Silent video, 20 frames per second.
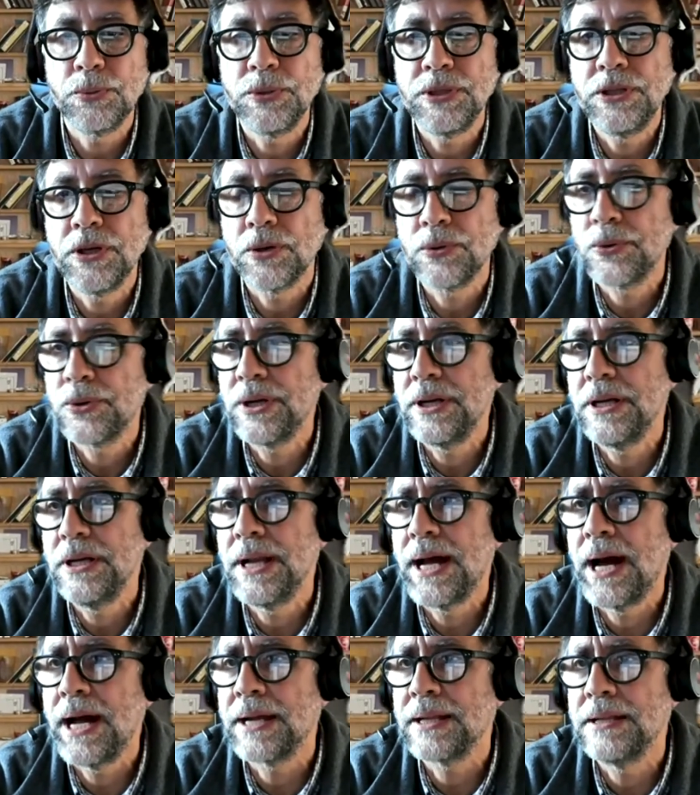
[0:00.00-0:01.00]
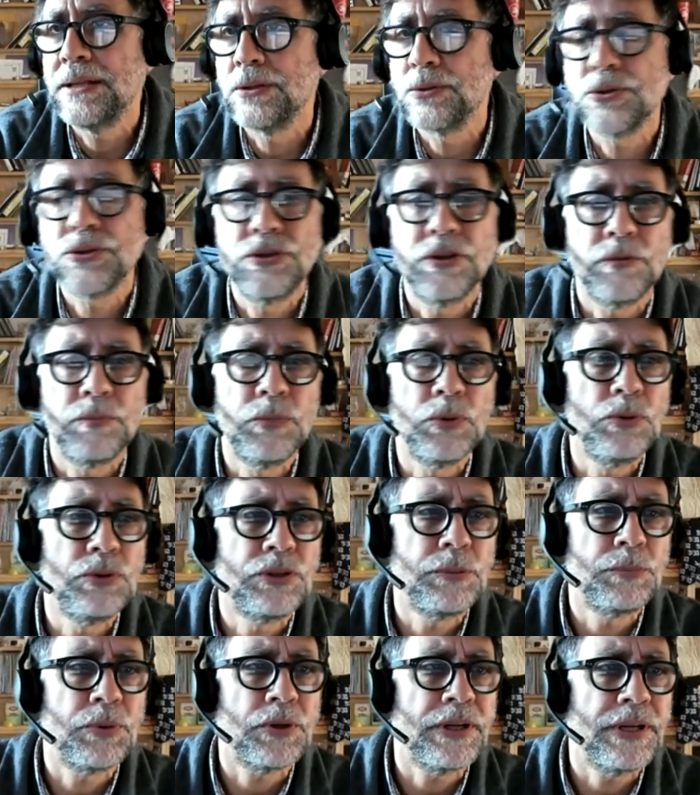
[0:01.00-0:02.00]
We don't really like the notion of
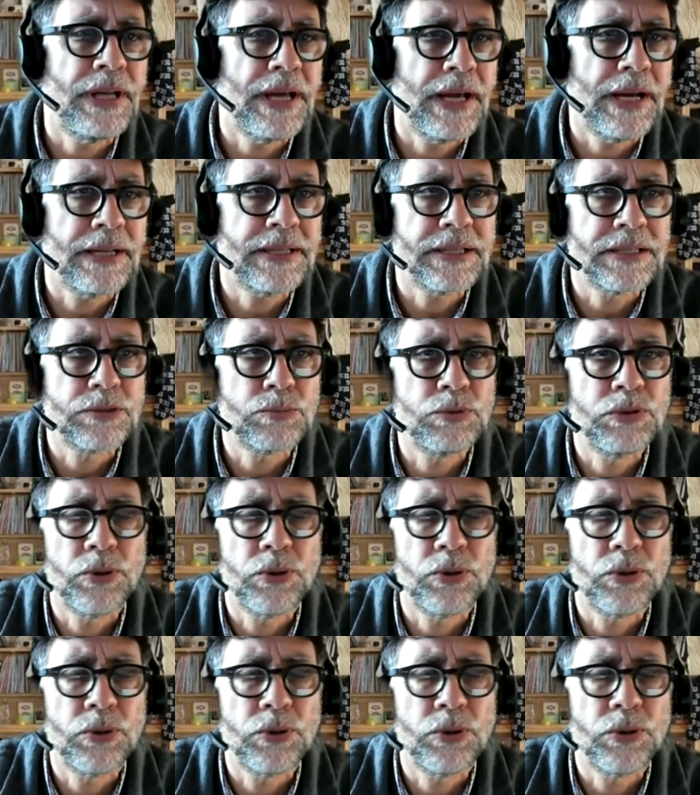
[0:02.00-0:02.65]
multiple inheritance.